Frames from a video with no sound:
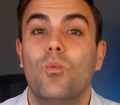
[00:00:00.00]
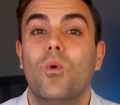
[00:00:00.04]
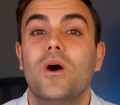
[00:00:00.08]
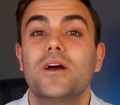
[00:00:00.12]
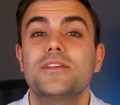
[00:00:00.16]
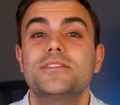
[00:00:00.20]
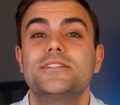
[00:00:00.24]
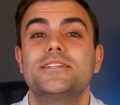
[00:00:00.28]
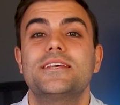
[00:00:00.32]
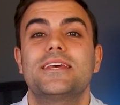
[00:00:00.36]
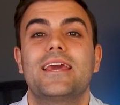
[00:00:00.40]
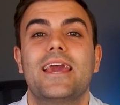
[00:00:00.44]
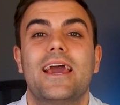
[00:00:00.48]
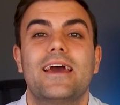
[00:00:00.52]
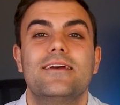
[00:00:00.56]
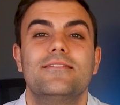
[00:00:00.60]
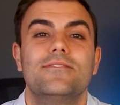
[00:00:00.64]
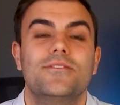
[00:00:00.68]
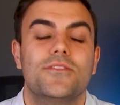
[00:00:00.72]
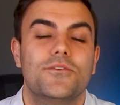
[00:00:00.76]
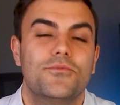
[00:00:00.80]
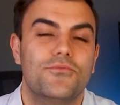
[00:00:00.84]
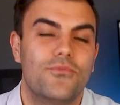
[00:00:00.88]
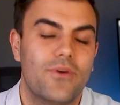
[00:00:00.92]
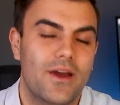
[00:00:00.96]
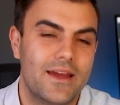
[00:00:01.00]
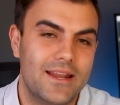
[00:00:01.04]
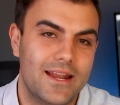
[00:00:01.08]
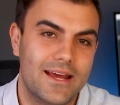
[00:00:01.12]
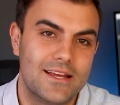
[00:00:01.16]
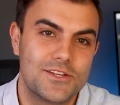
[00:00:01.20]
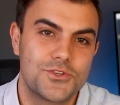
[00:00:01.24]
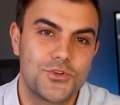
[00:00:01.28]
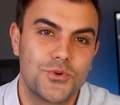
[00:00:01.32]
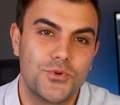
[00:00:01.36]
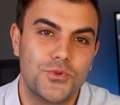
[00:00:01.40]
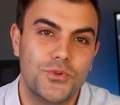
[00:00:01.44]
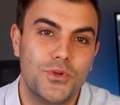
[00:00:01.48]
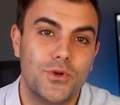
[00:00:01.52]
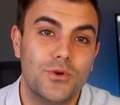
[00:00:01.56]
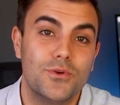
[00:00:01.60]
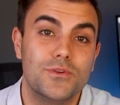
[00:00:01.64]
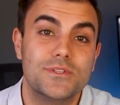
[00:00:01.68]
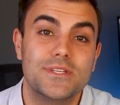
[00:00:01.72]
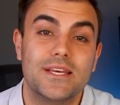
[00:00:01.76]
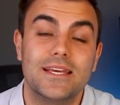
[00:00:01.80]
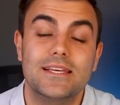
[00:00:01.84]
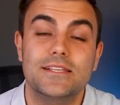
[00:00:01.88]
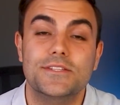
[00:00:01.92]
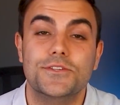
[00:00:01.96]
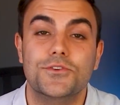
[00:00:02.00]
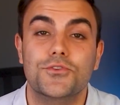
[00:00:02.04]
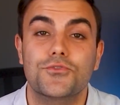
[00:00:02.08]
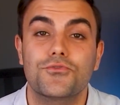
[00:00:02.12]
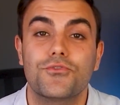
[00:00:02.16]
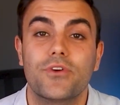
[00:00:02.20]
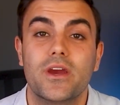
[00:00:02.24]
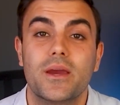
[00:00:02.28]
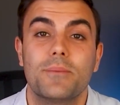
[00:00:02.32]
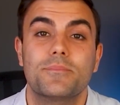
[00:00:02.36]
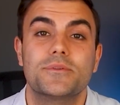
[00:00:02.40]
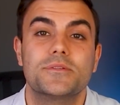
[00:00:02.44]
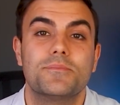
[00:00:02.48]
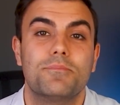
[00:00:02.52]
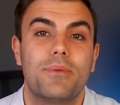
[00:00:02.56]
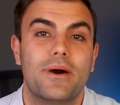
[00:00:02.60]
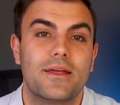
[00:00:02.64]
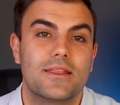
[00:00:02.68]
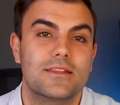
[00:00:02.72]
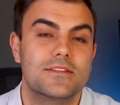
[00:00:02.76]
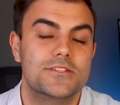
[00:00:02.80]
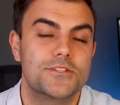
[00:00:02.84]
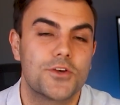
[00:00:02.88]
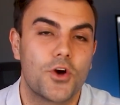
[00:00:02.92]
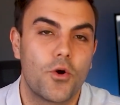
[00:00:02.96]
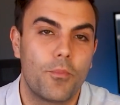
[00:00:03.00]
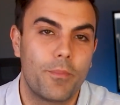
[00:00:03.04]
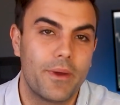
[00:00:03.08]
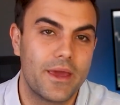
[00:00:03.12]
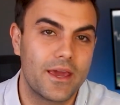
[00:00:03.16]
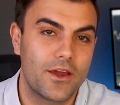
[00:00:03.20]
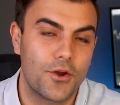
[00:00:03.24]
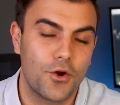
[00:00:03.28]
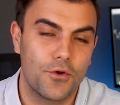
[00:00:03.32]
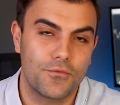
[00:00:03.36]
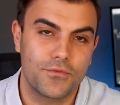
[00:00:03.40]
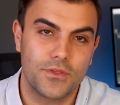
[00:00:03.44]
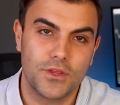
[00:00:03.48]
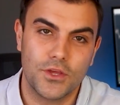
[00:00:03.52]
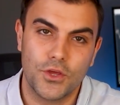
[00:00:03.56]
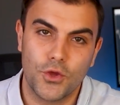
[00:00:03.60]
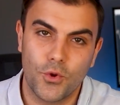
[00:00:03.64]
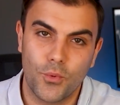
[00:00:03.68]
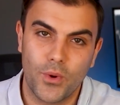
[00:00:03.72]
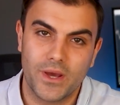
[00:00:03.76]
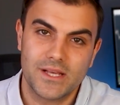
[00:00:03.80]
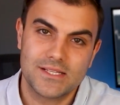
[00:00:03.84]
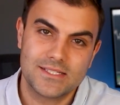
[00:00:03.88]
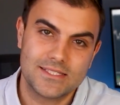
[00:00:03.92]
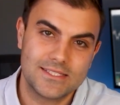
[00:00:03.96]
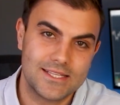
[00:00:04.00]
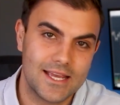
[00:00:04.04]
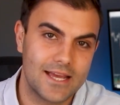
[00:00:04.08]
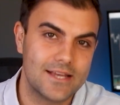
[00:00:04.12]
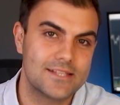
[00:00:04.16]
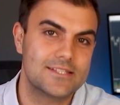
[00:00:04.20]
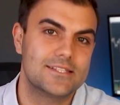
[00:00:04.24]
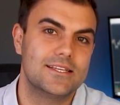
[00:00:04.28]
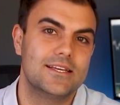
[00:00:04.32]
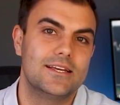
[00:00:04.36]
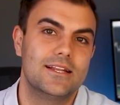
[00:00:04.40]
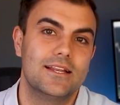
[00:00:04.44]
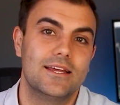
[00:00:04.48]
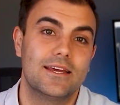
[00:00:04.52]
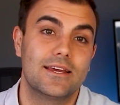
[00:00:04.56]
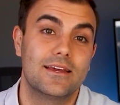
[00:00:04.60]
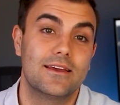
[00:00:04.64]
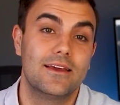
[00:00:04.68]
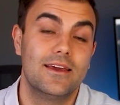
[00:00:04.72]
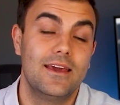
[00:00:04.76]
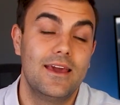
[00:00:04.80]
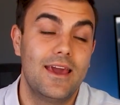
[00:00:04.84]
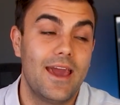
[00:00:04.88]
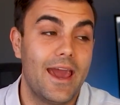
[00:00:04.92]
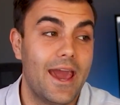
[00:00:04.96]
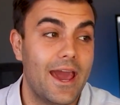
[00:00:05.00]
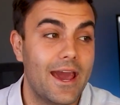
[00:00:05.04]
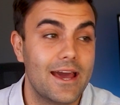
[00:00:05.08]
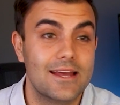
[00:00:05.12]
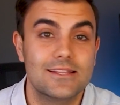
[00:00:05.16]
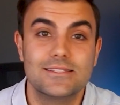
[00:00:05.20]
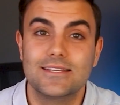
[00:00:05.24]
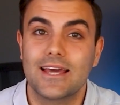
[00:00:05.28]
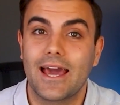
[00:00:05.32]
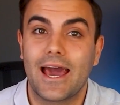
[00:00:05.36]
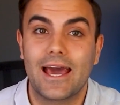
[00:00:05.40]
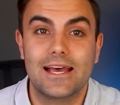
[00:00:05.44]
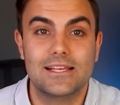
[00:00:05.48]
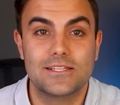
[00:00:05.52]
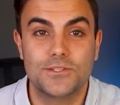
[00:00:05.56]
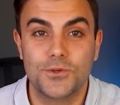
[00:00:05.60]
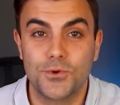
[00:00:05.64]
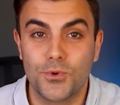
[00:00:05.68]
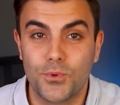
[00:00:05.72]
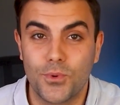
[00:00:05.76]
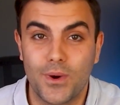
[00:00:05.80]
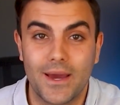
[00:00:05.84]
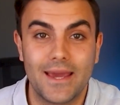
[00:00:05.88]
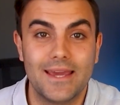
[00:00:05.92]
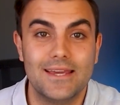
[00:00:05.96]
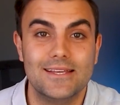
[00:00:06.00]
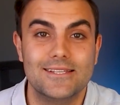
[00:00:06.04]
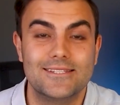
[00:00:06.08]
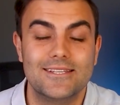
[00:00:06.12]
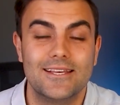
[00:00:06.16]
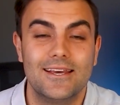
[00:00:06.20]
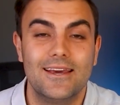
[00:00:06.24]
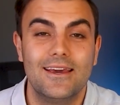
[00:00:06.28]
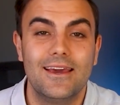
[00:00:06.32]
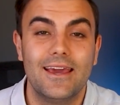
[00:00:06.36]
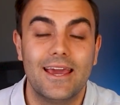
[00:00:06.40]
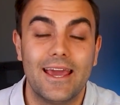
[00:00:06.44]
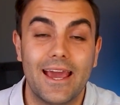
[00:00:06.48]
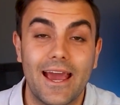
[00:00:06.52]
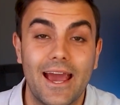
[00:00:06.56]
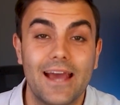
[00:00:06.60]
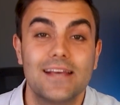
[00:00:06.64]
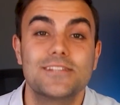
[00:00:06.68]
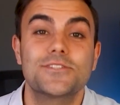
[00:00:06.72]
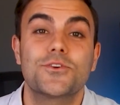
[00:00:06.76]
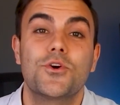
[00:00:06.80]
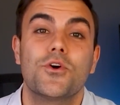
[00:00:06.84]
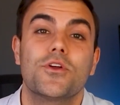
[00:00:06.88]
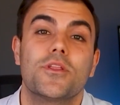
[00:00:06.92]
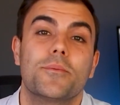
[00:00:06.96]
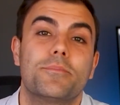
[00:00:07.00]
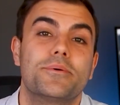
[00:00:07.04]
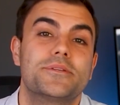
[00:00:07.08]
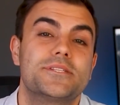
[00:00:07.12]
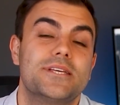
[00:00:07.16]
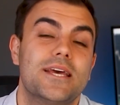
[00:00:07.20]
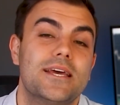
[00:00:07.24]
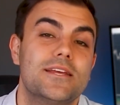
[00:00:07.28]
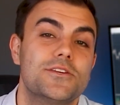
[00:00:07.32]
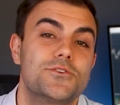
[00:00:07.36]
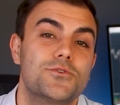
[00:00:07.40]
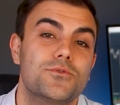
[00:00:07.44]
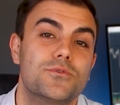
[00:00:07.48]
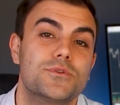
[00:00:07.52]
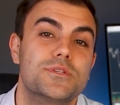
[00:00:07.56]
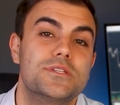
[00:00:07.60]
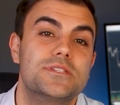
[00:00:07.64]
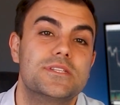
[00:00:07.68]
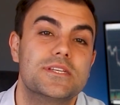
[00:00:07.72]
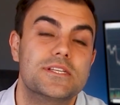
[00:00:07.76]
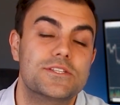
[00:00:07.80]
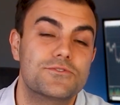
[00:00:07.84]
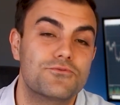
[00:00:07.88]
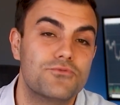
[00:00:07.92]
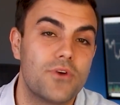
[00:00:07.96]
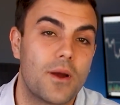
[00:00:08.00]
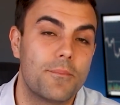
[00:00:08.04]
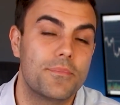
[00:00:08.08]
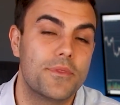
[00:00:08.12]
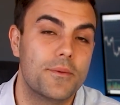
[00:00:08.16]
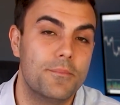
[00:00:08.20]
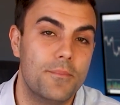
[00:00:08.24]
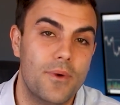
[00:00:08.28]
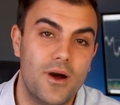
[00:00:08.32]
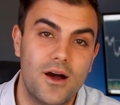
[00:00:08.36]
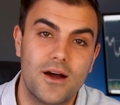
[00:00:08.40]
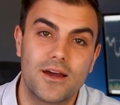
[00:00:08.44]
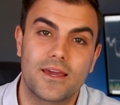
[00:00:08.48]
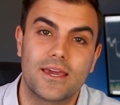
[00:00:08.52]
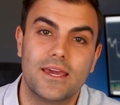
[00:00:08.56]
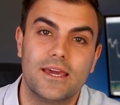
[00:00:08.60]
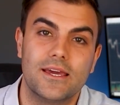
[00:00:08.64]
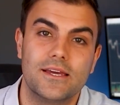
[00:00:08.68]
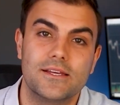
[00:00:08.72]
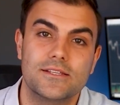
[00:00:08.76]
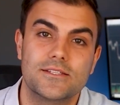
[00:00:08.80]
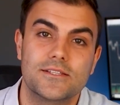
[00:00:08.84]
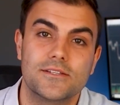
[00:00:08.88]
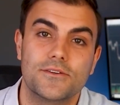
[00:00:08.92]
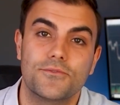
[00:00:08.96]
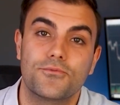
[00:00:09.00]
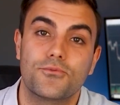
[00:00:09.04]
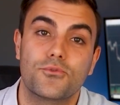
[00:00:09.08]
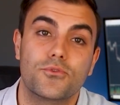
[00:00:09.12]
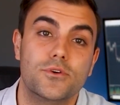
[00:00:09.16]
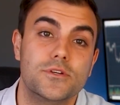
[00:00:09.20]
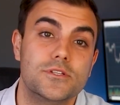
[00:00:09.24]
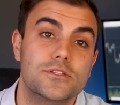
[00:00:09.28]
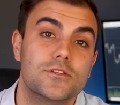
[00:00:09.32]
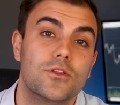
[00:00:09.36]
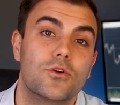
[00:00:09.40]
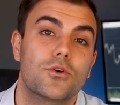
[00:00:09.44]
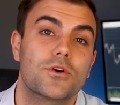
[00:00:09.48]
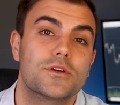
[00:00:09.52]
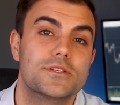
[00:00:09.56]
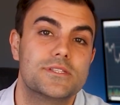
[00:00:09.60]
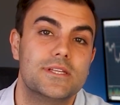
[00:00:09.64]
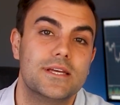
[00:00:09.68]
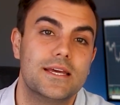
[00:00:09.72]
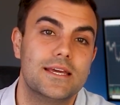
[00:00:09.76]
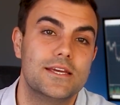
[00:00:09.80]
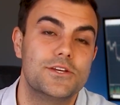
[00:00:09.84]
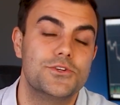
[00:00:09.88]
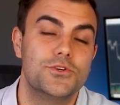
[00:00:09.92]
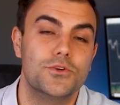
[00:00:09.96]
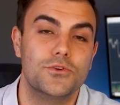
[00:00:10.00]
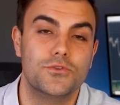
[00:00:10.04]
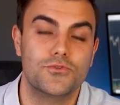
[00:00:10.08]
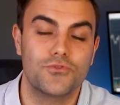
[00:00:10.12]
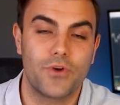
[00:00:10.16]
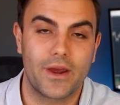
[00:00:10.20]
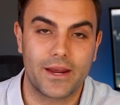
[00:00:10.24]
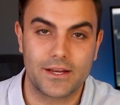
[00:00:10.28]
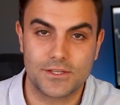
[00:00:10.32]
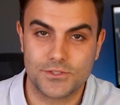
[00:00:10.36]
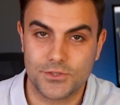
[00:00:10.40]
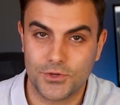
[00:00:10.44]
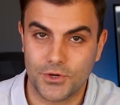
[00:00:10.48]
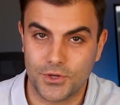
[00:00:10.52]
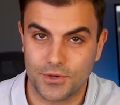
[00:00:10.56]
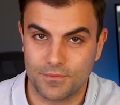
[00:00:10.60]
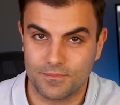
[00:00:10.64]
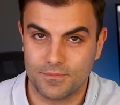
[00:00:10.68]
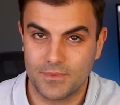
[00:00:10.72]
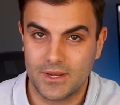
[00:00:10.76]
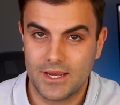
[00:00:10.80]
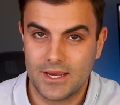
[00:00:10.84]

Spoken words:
Once again, the financial news is gripped by the topic of the US debt ceiling, and as always, it has got the potential to disrupt the markets for as long as the issue drags on.